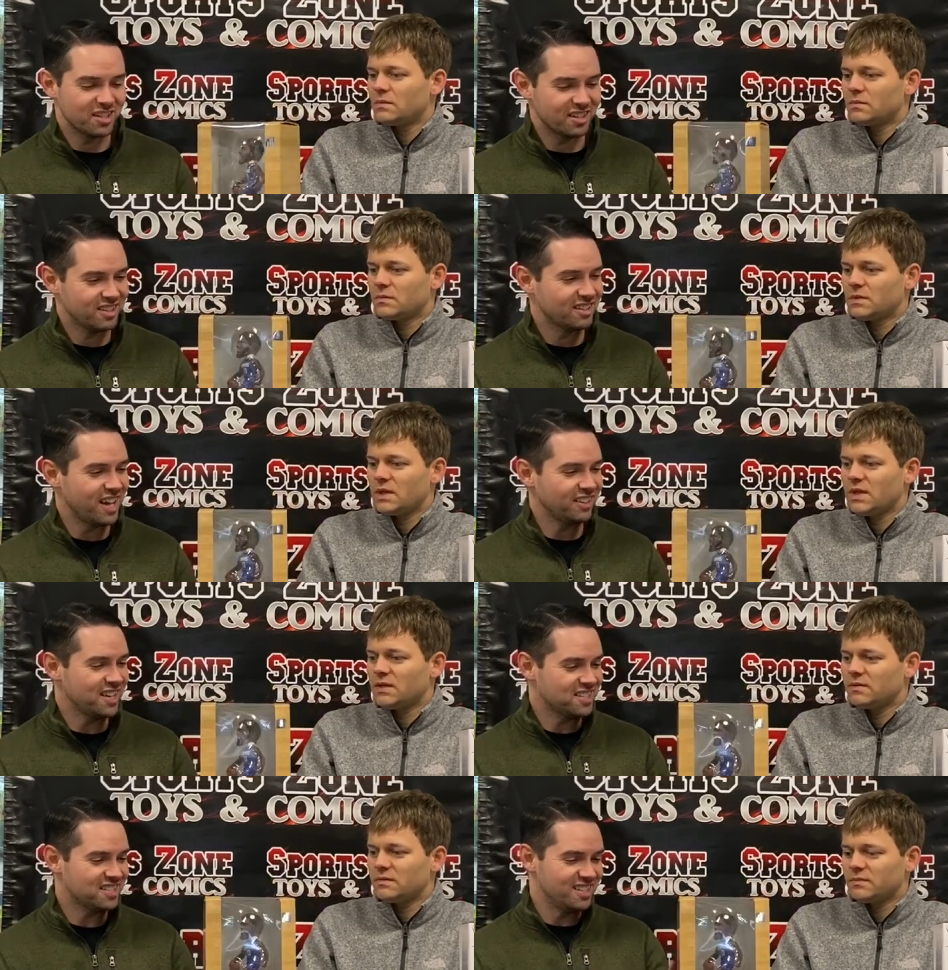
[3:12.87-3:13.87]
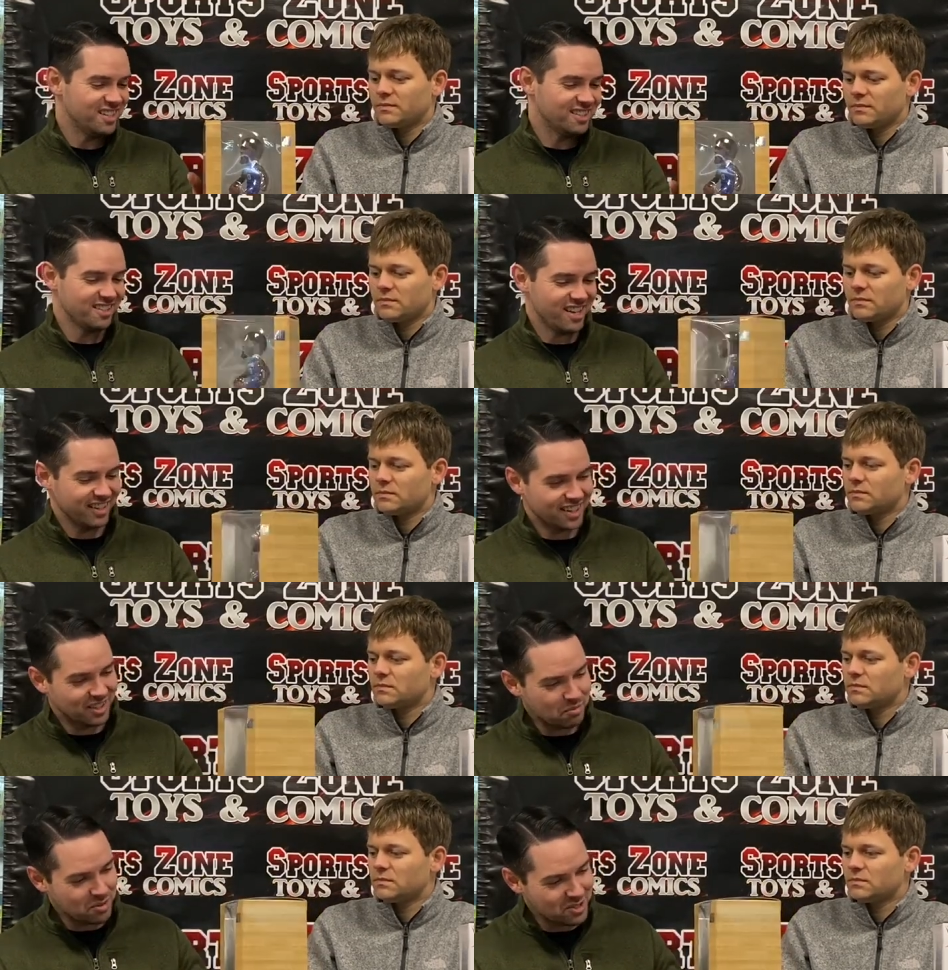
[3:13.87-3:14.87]
Speaker 1: to LAC to the LA
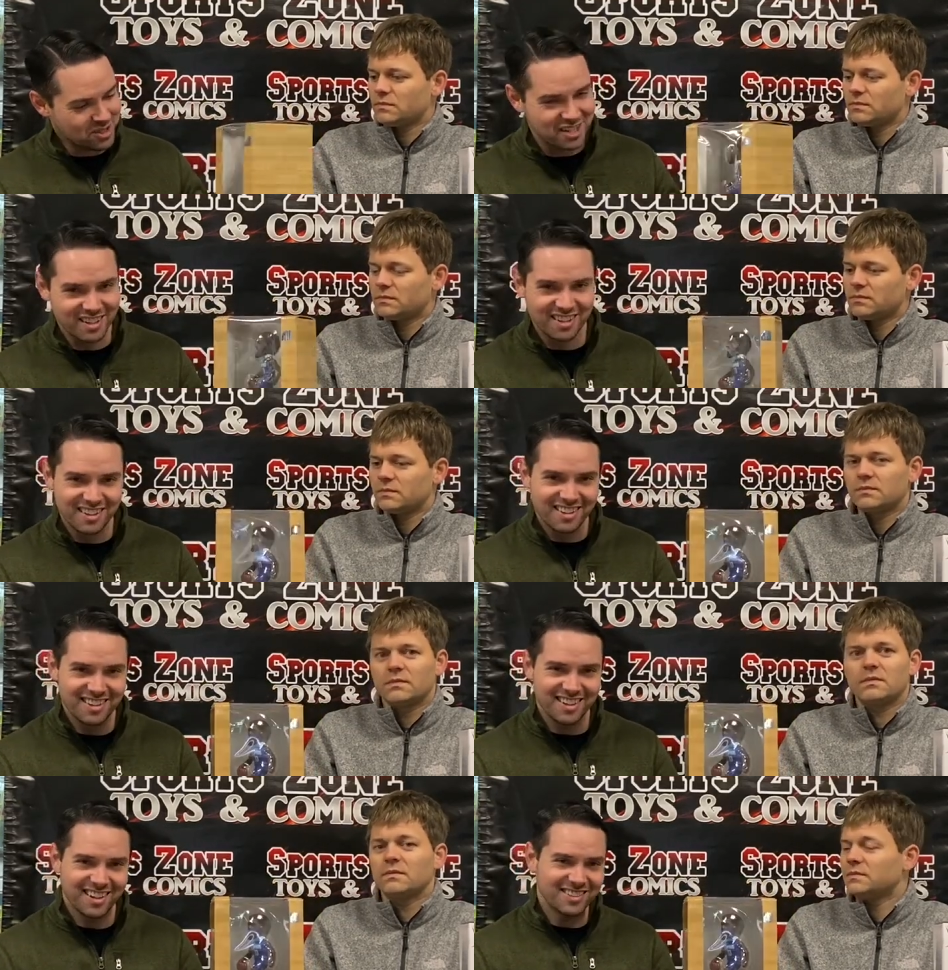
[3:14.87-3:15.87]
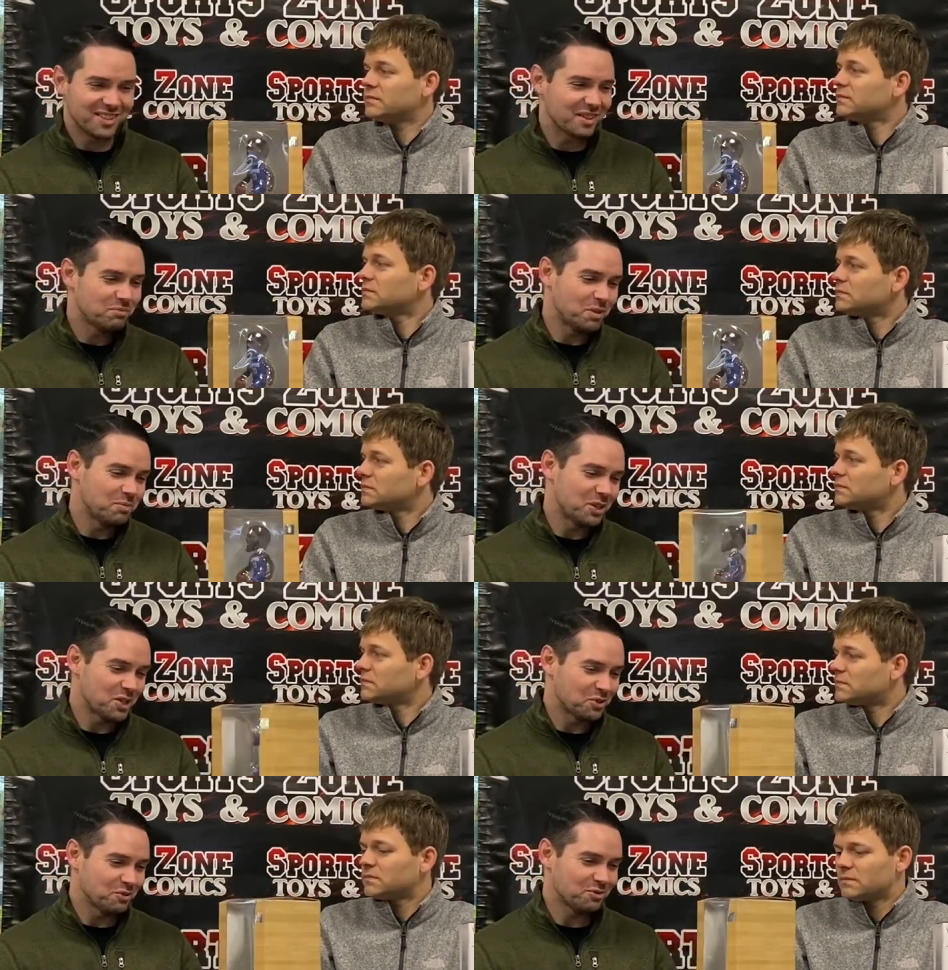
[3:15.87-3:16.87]
Clippers. Uh, looked like
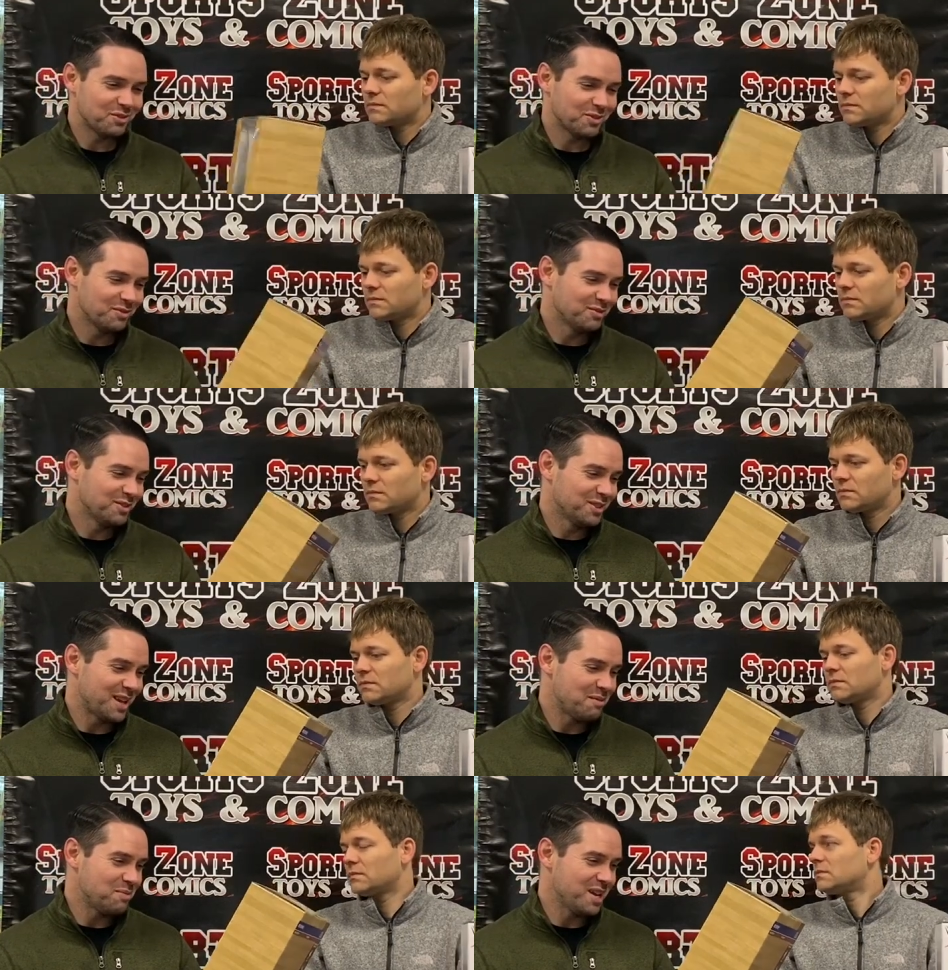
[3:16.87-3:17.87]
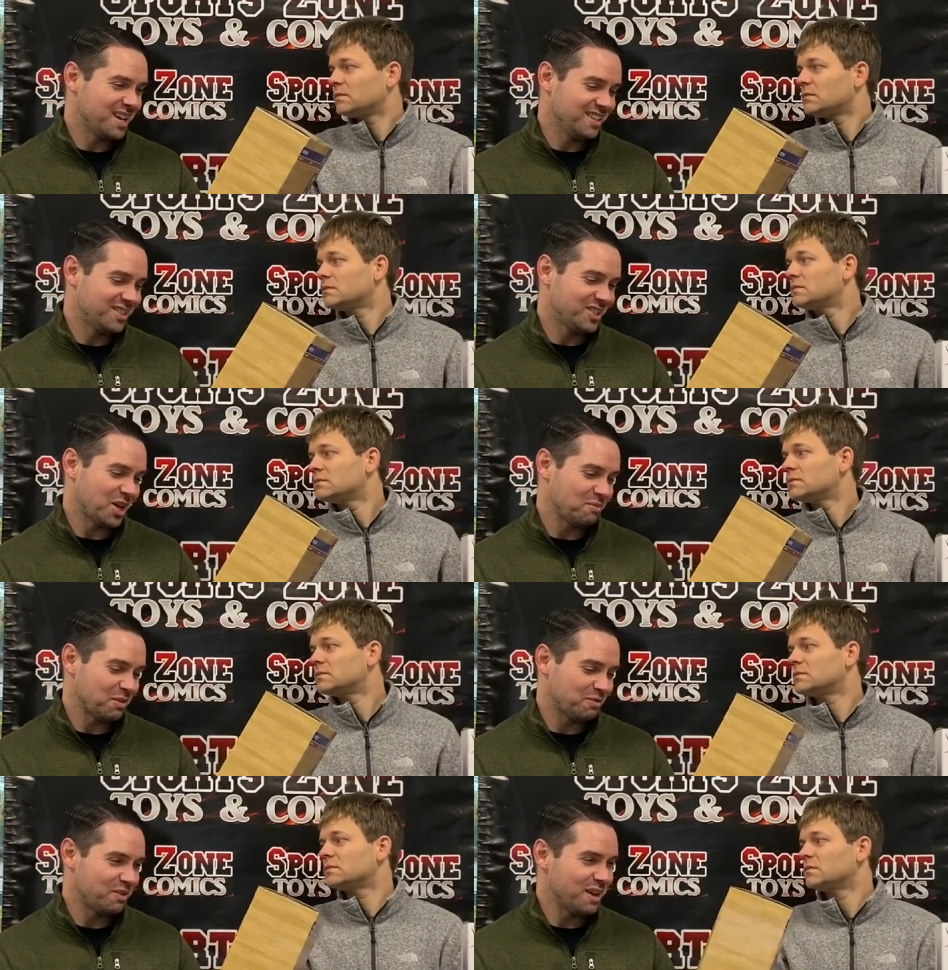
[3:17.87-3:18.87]
potential NBA
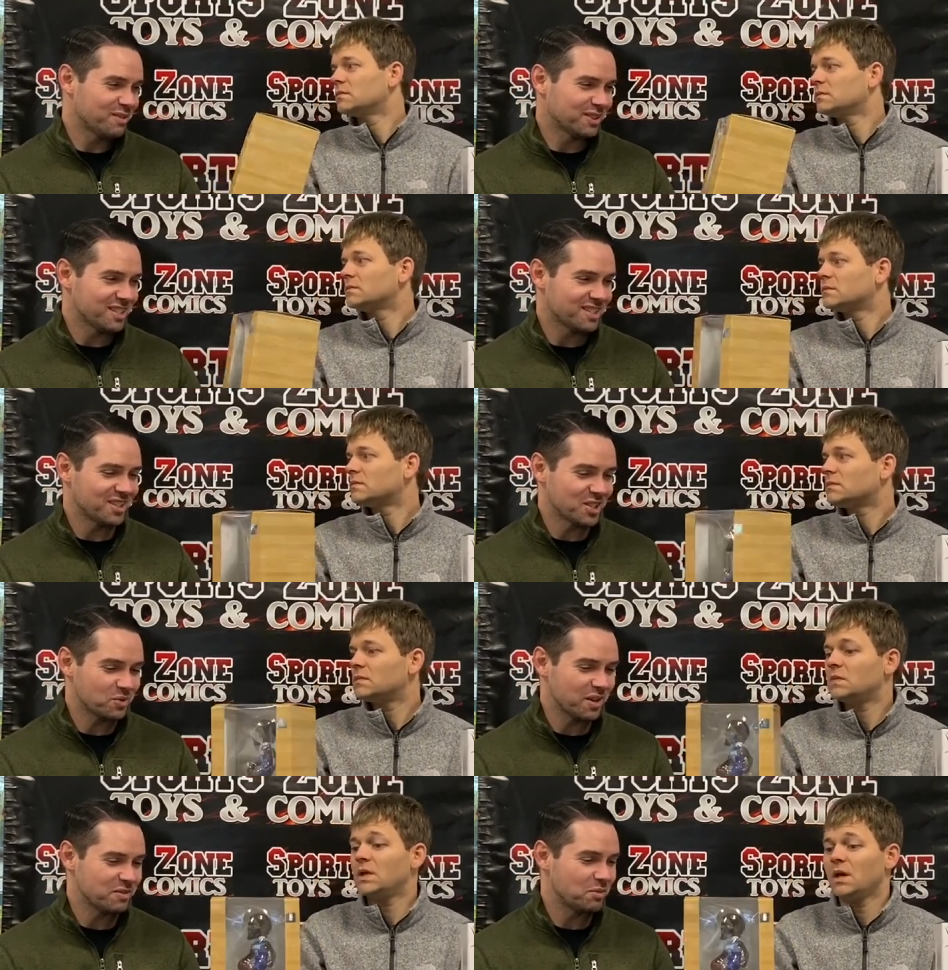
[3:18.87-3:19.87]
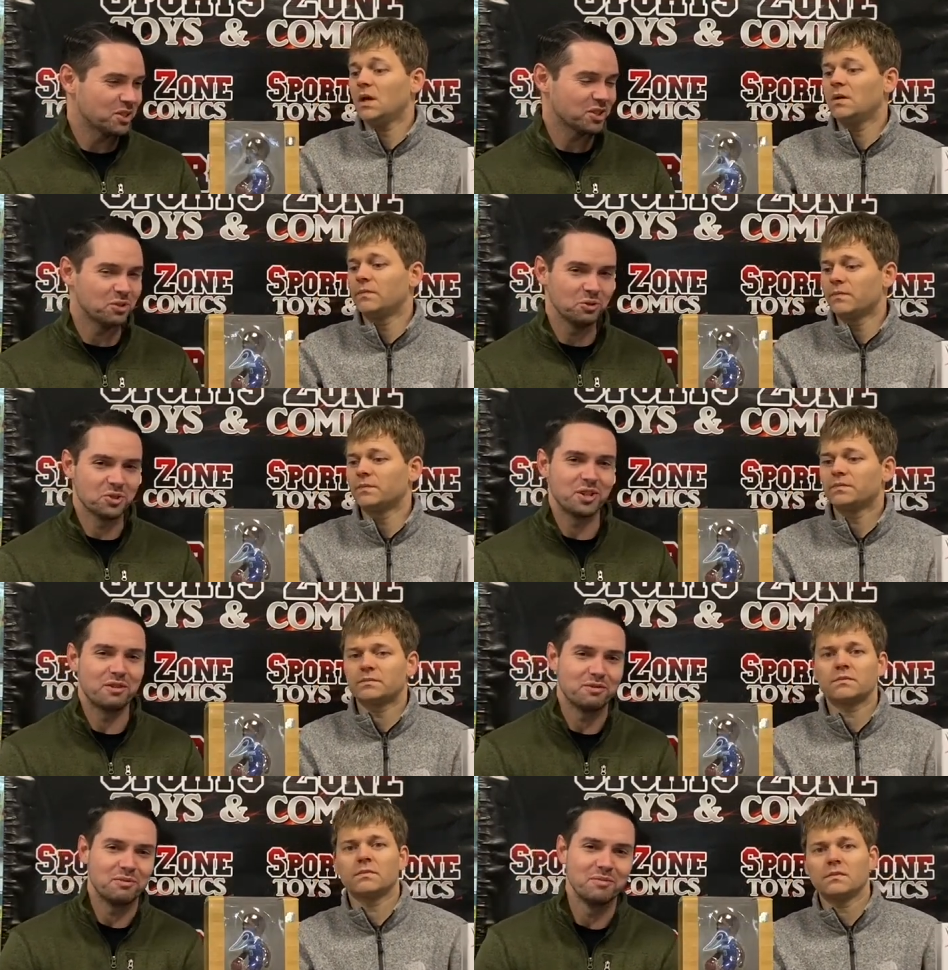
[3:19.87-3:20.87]
champion favorite this year. So we have a yeah. bunch of cool
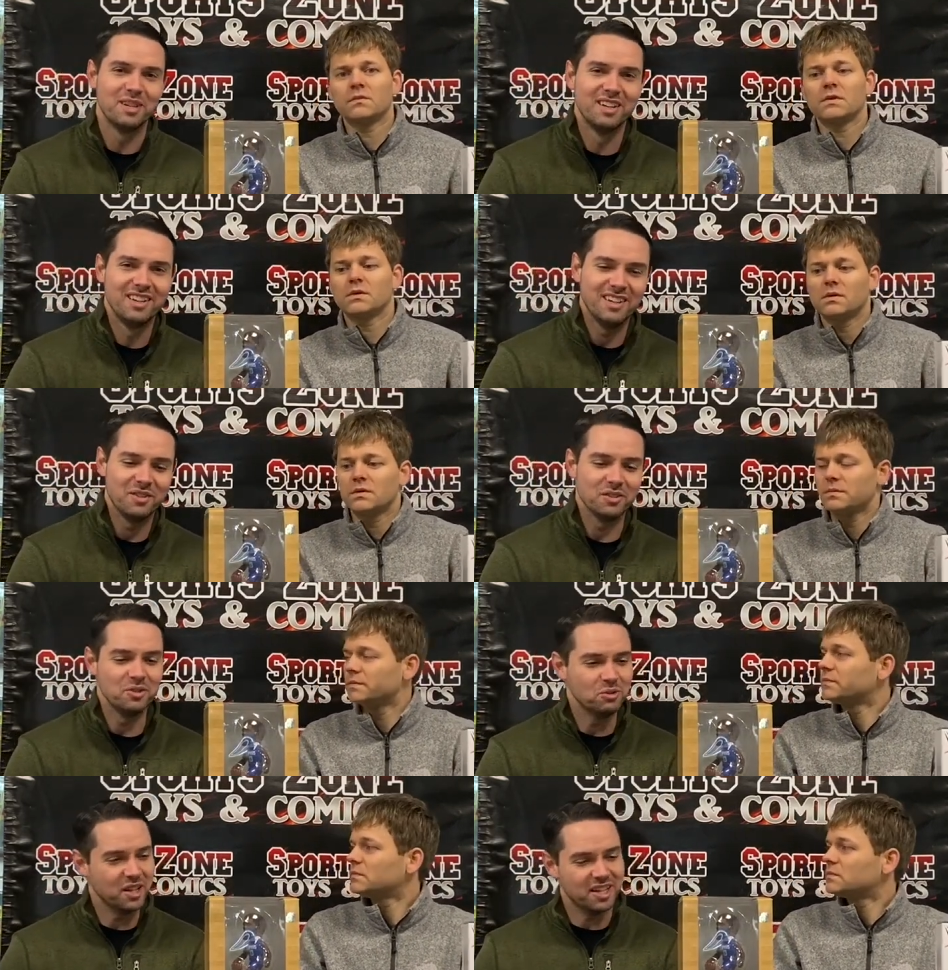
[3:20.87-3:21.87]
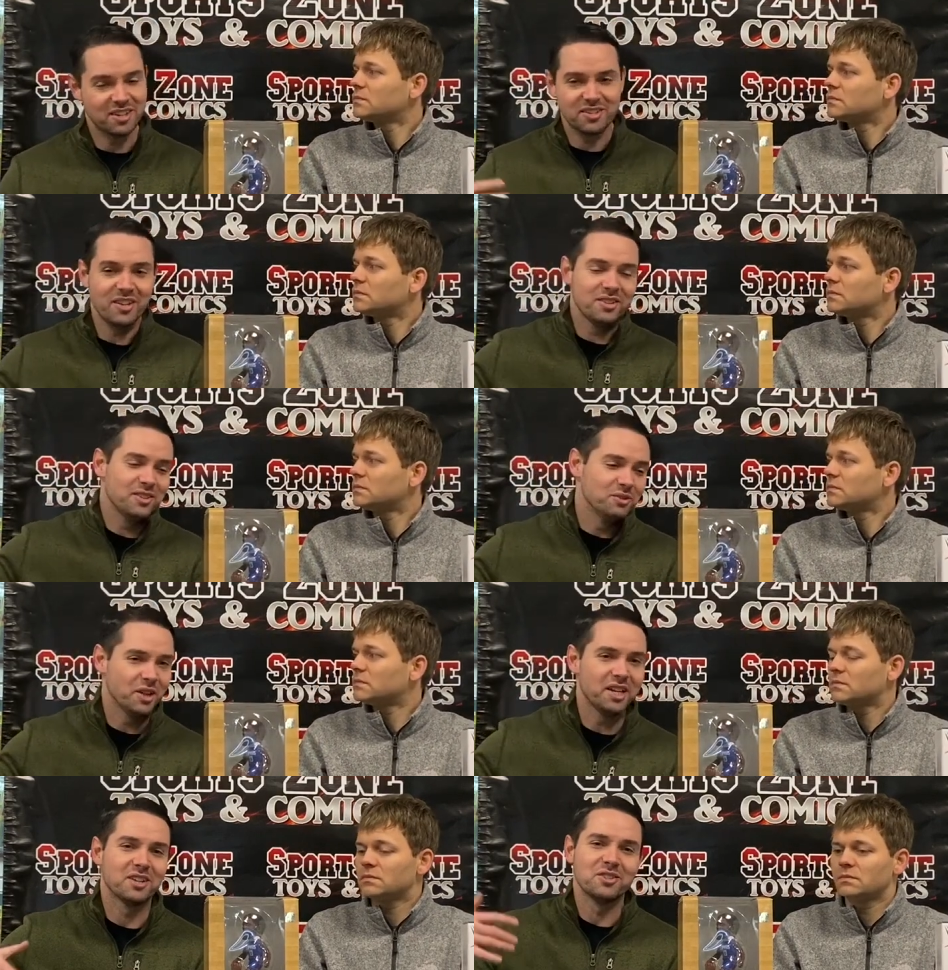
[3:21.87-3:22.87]
stuff from you know the new Lakers, not only the new
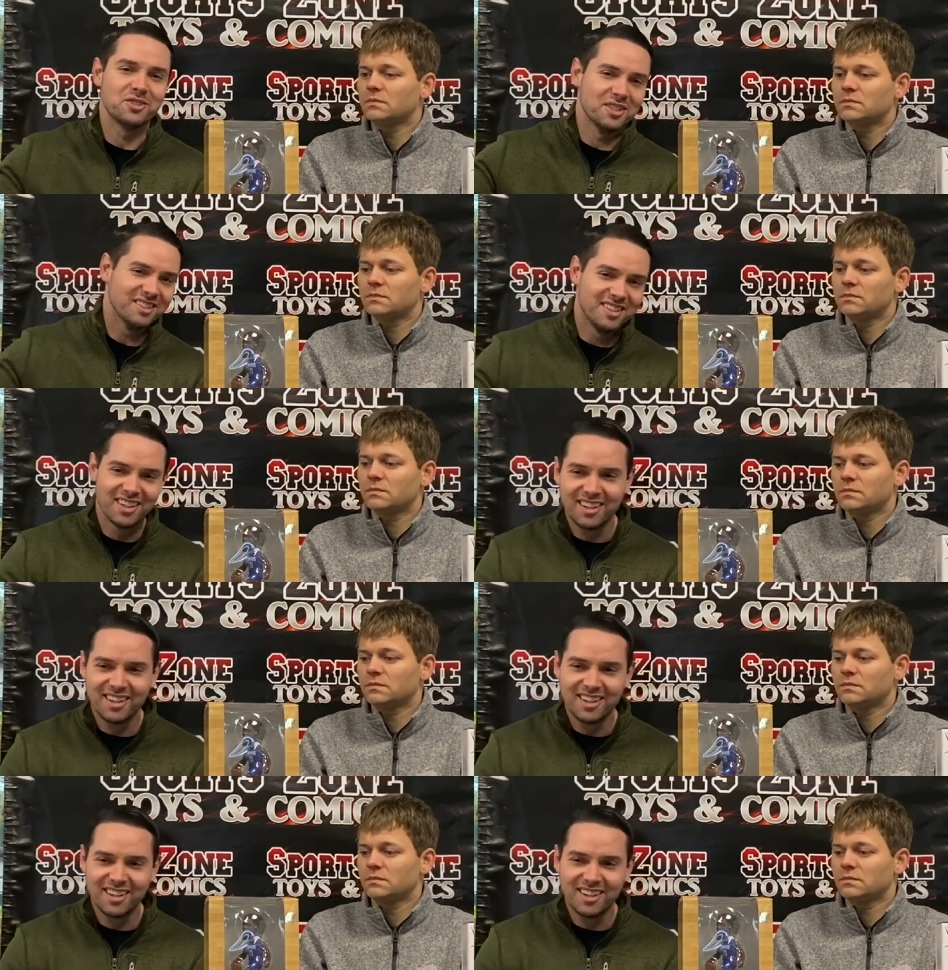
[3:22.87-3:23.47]
Lakers and